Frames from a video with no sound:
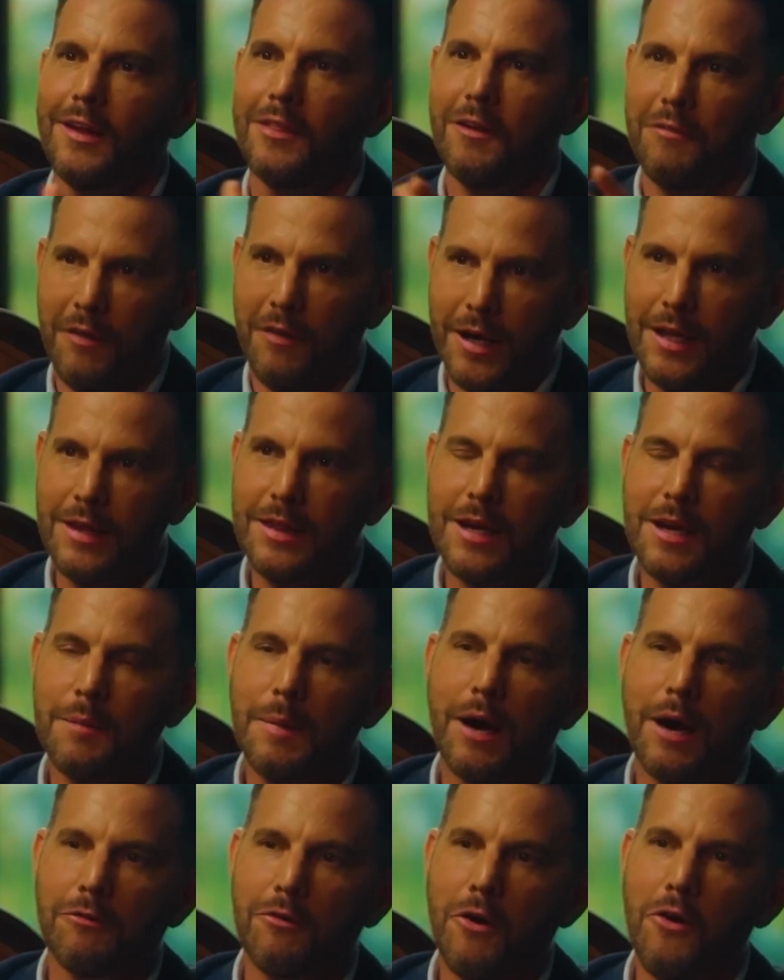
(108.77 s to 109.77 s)
The funny thing
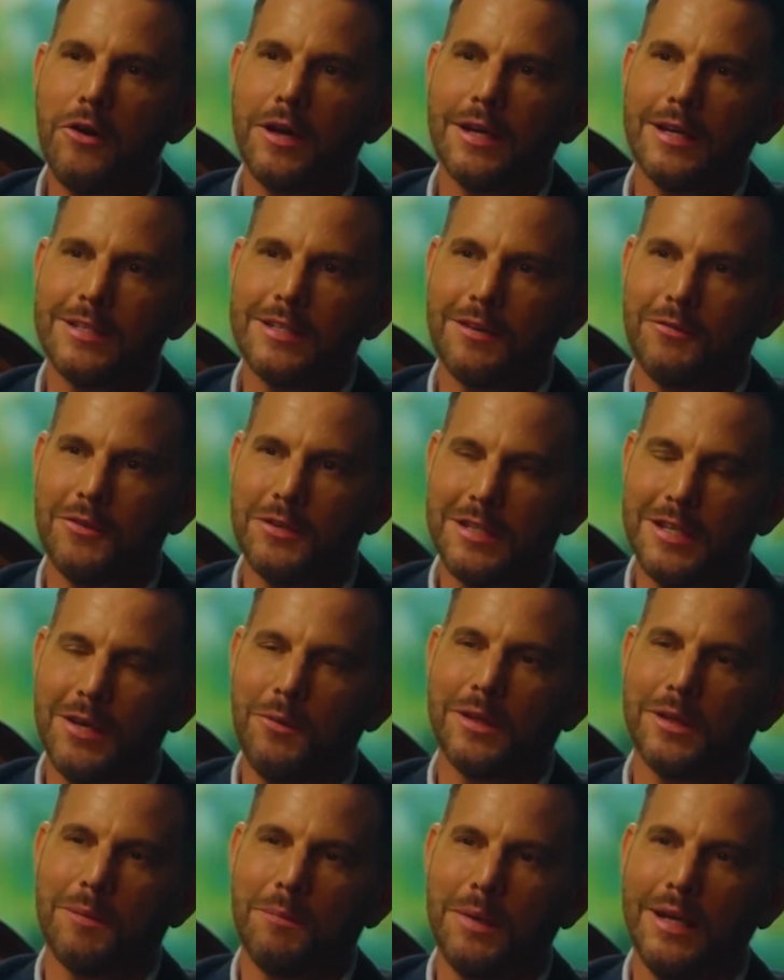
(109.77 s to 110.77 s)
about Rogan is if you
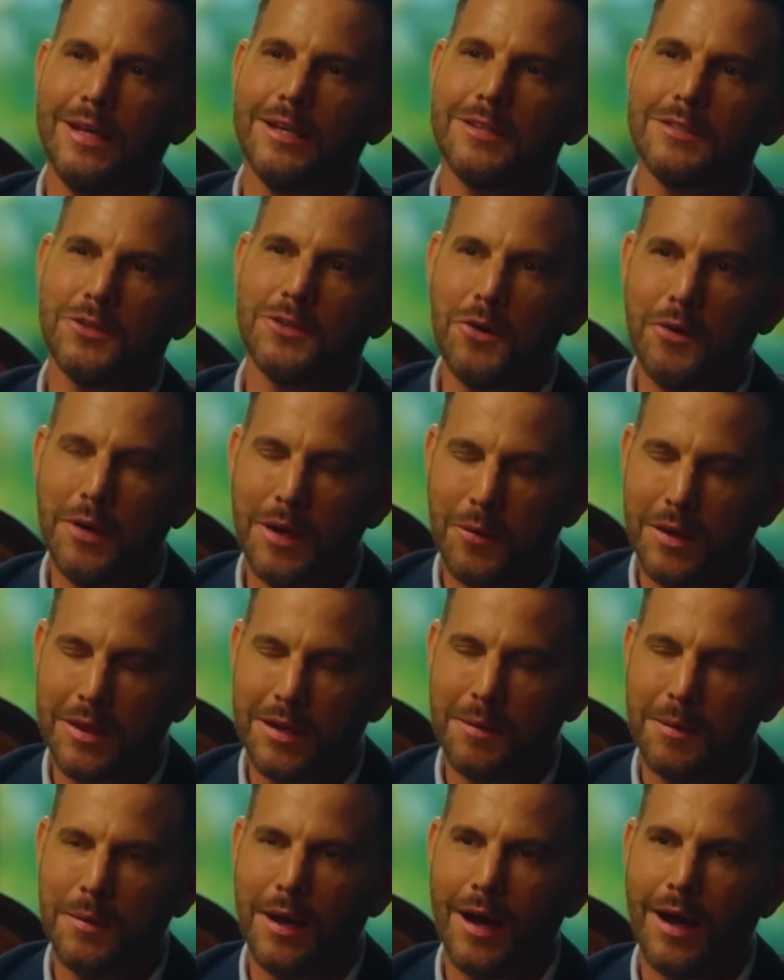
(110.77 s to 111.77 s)
see what the media is doing
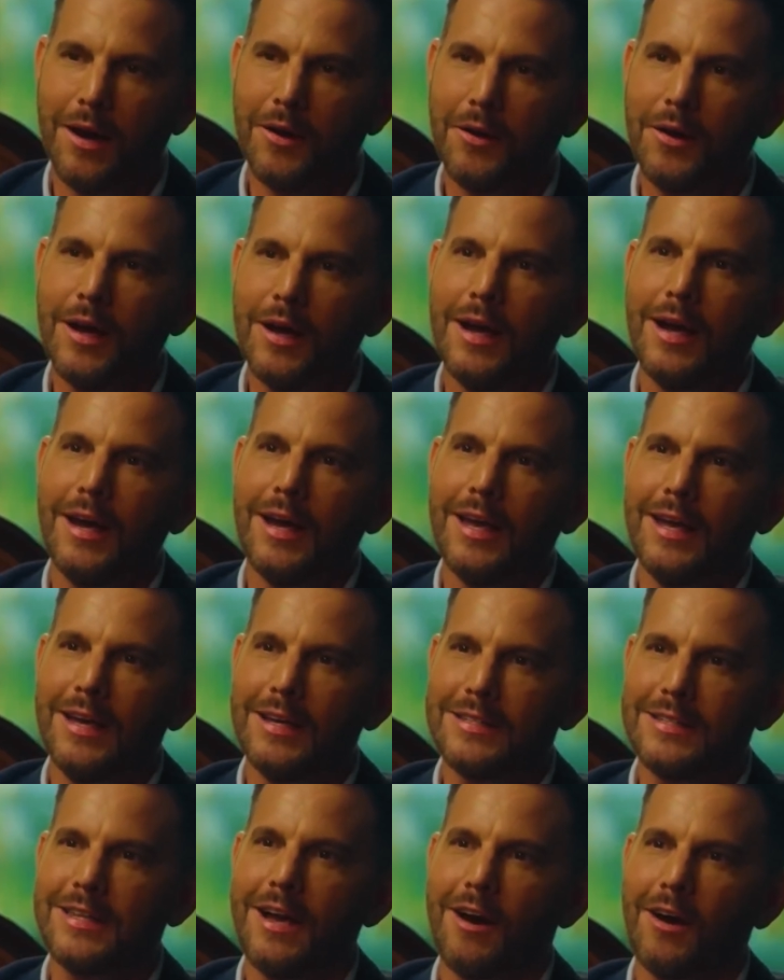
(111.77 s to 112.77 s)
with him now,
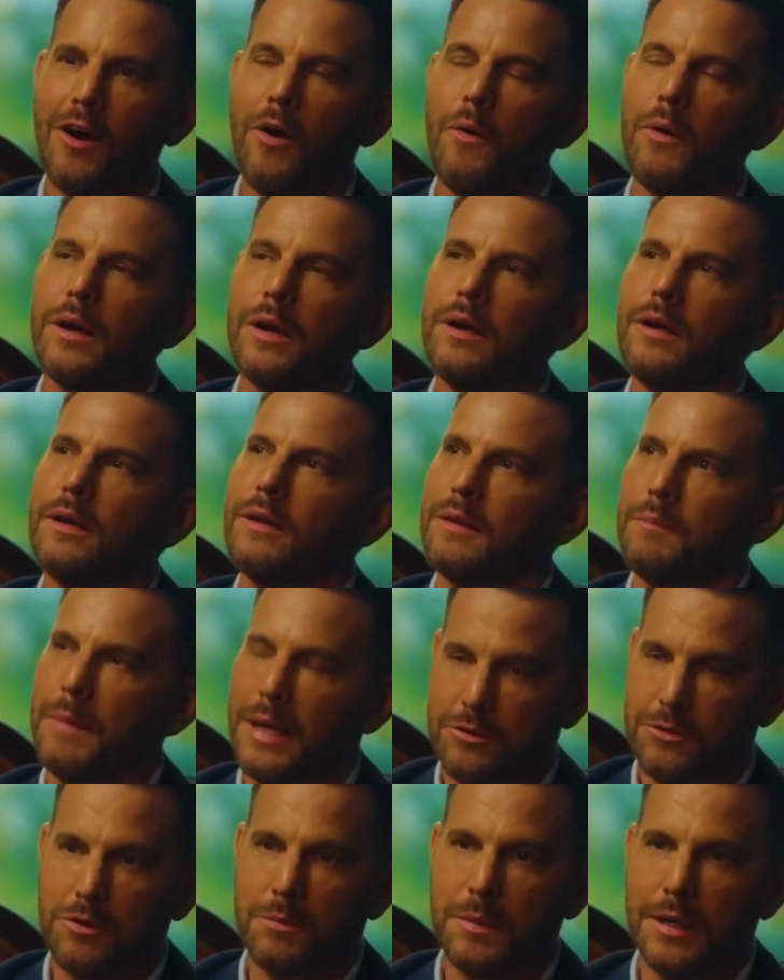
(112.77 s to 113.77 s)
is the
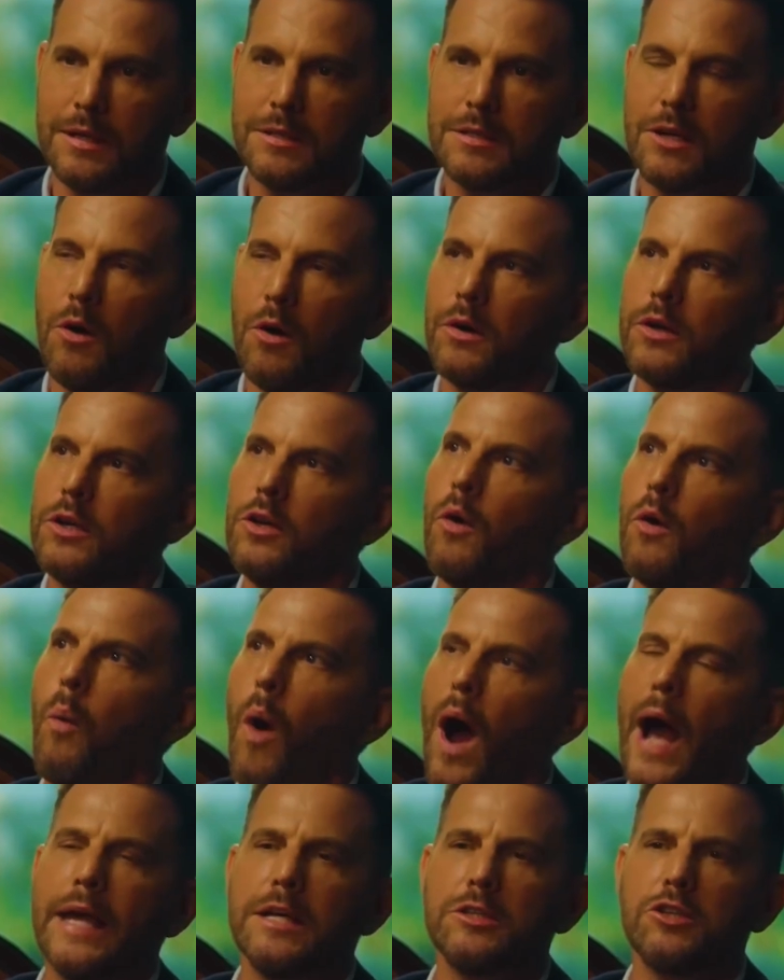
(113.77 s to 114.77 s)
mainstream media is going,
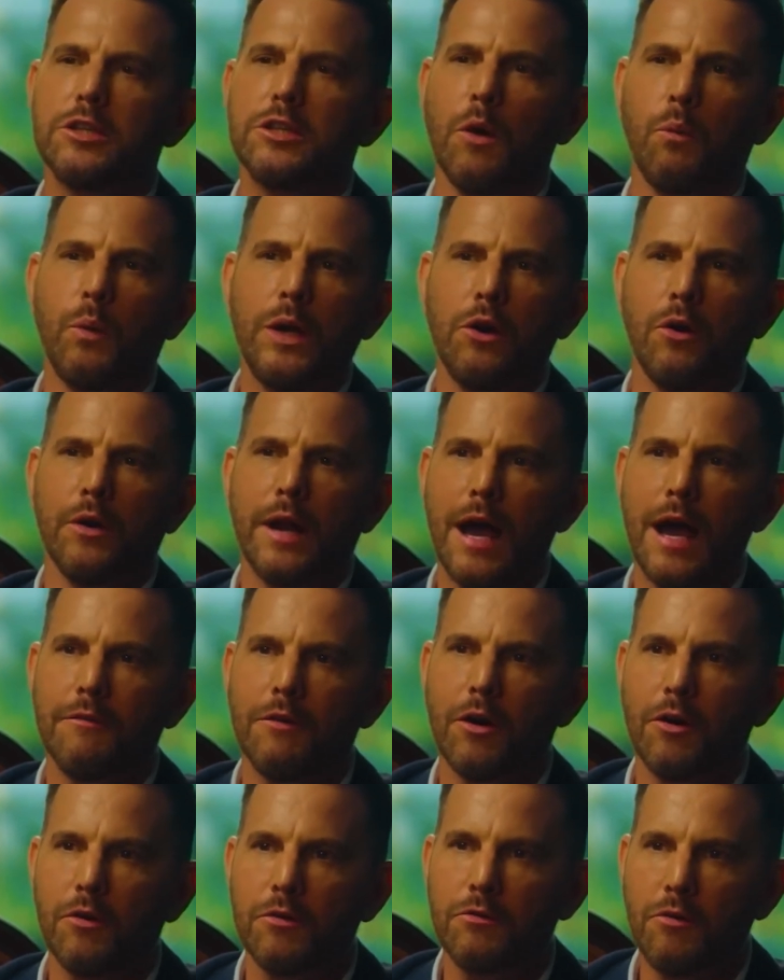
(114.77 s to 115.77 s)
why is it that we don't
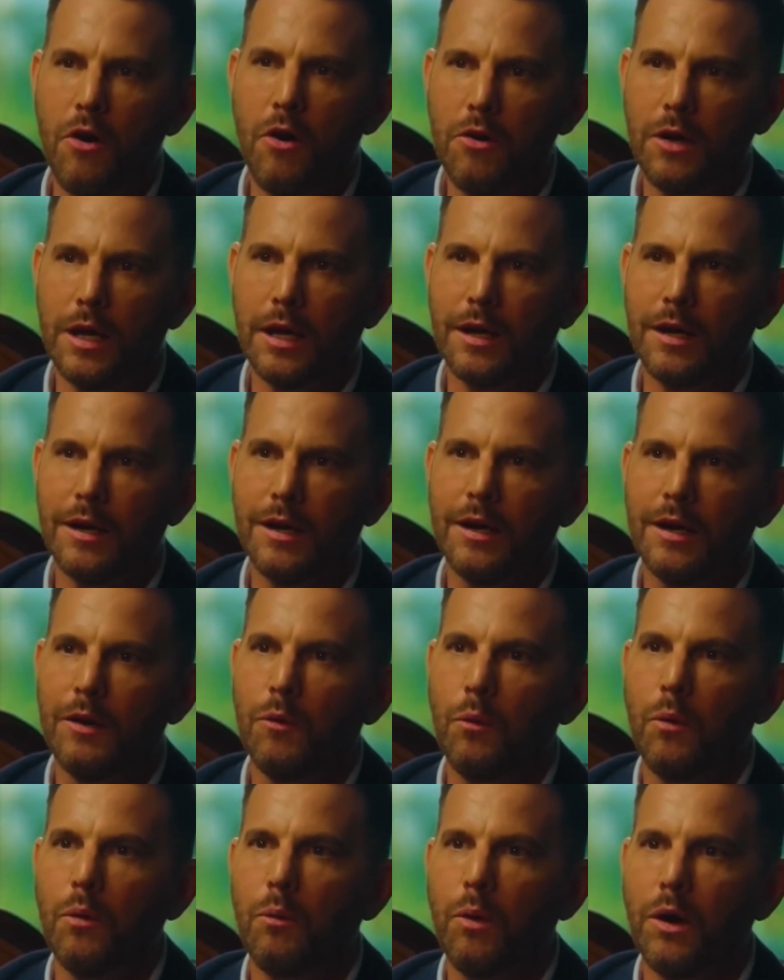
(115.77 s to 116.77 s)
have our own Rogan?
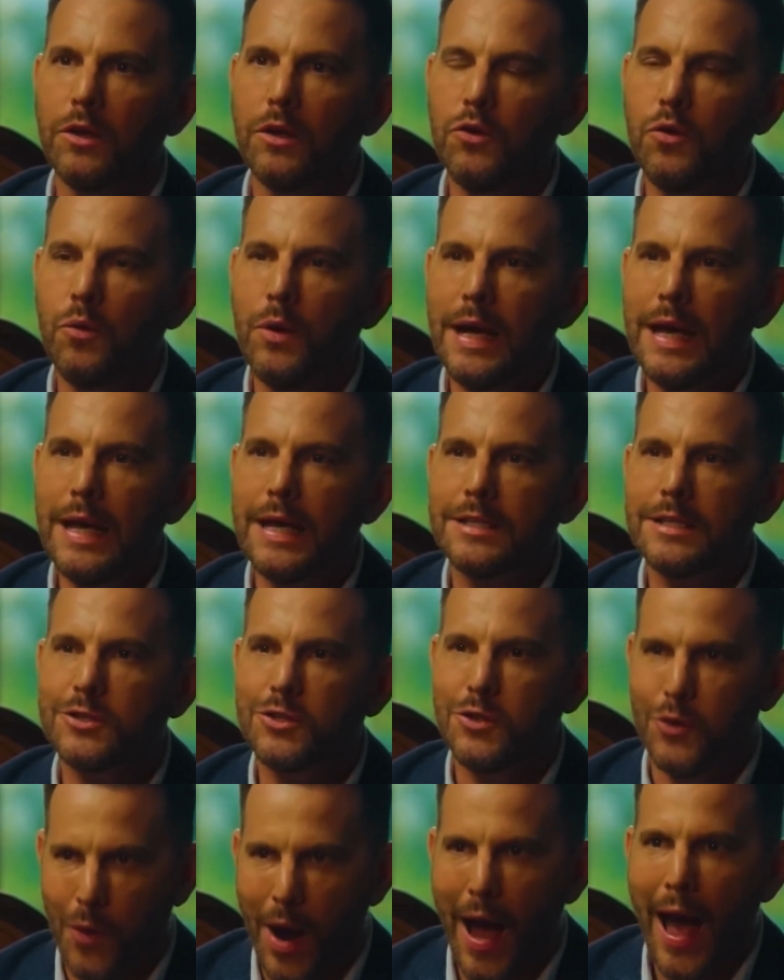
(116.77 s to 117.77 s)
Well, you
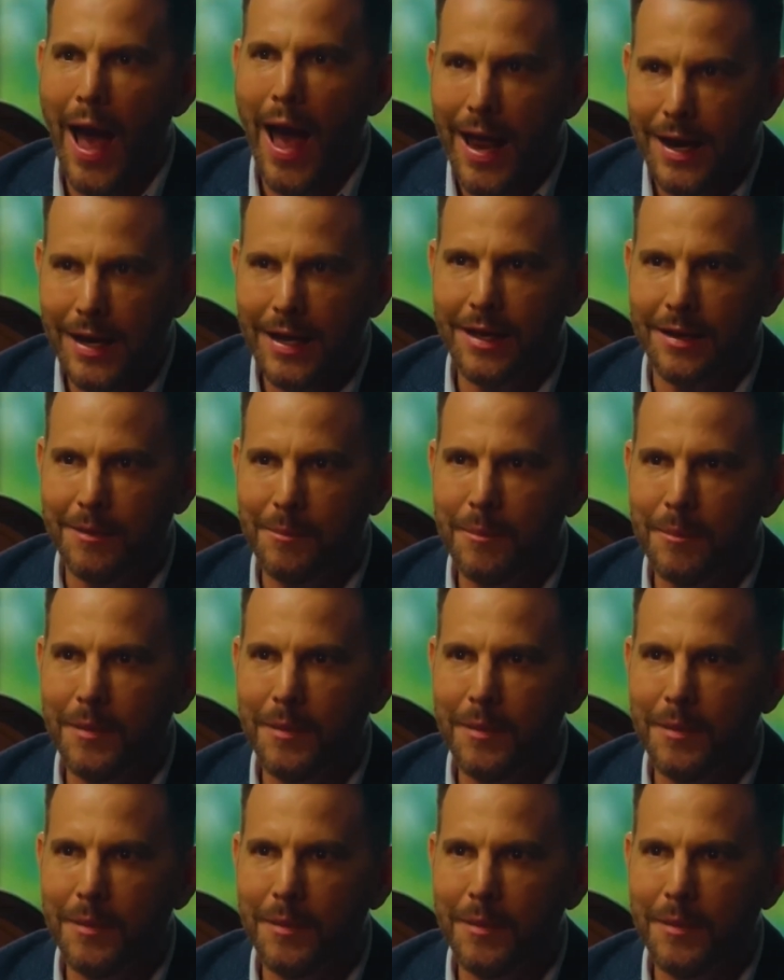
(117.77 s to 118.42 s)
idiots, you had him.